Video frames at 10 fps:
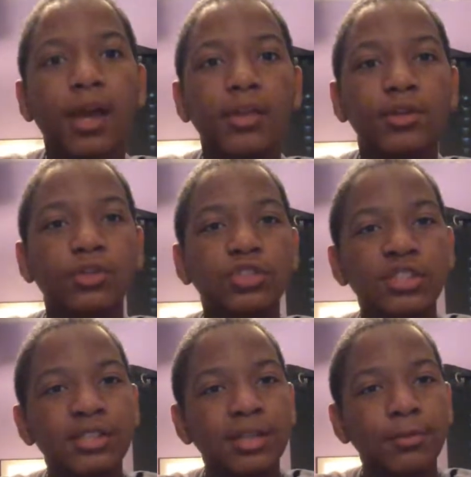those are
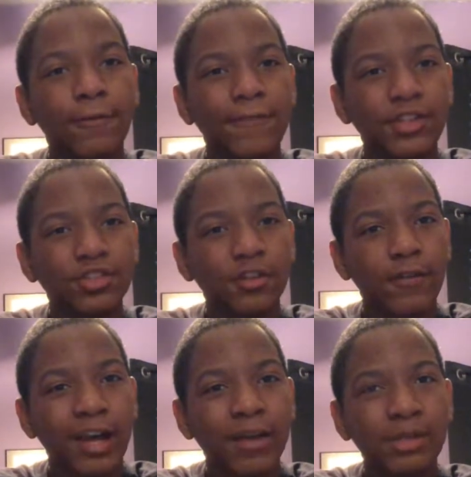just some new features of
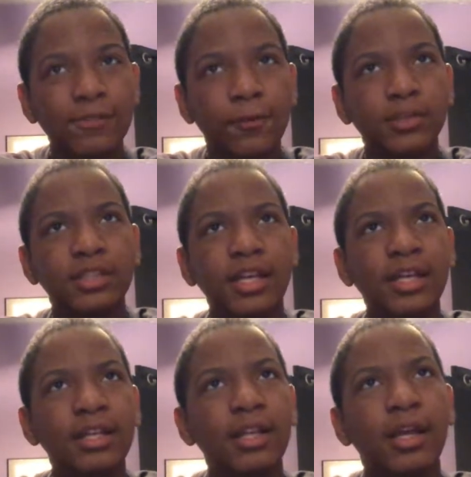iOS
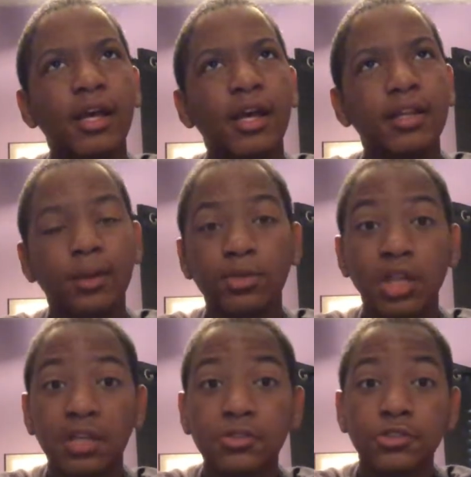14. There was
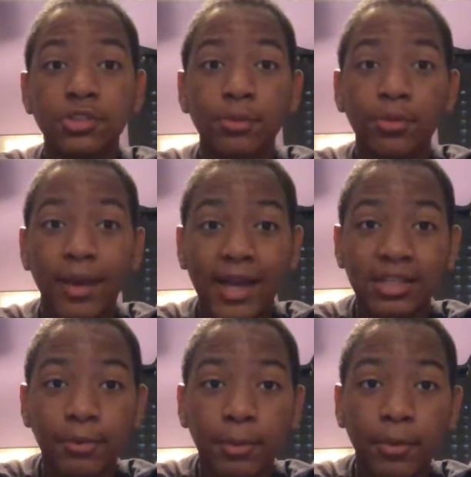also some new
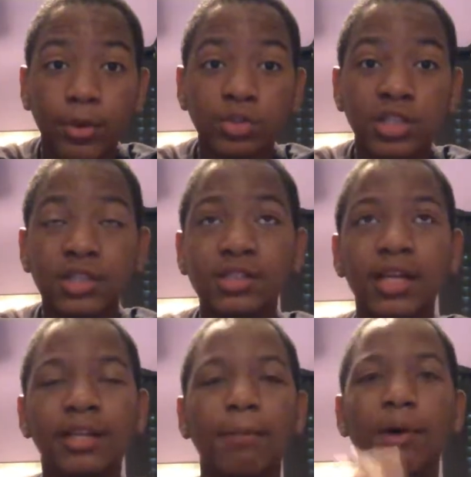animal emojis,
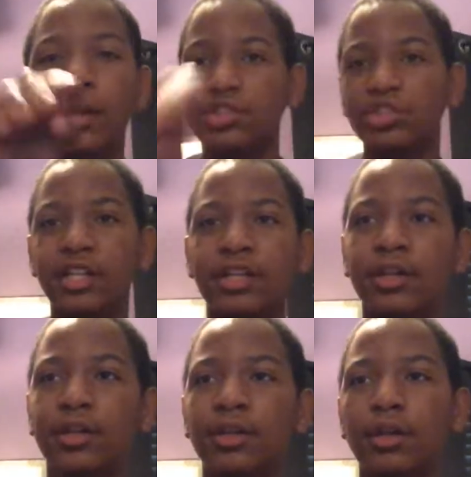like the punch
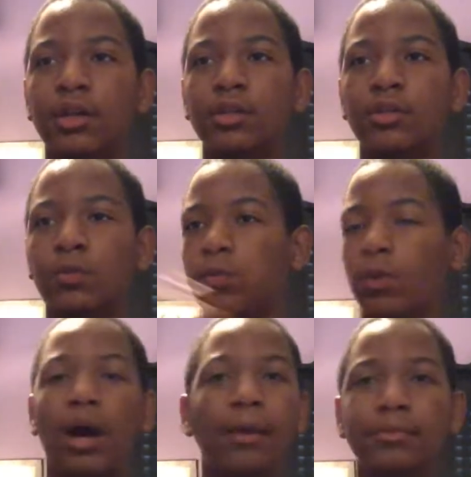sticker, the
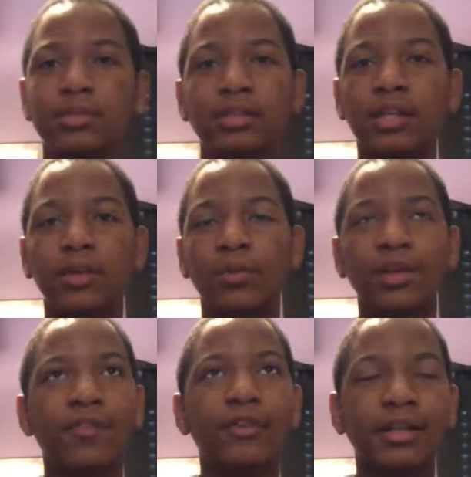WAP sticker,
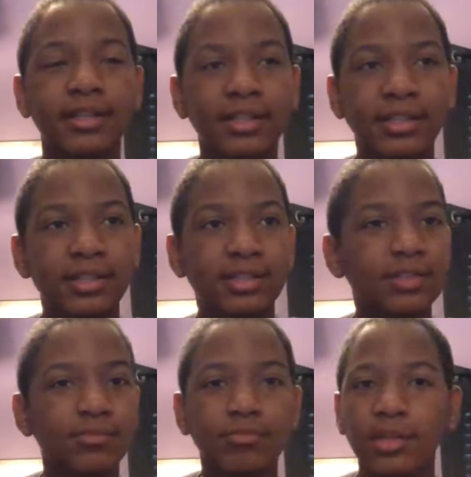whatever it is,
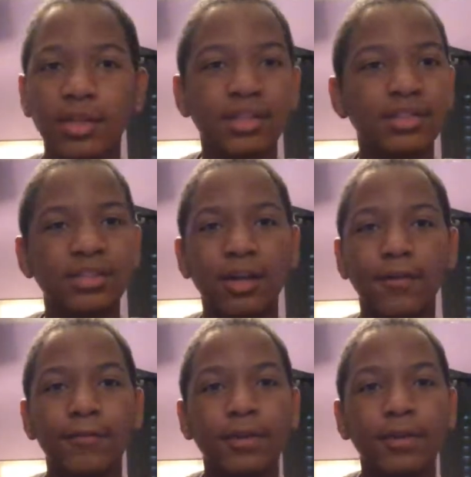and stuff.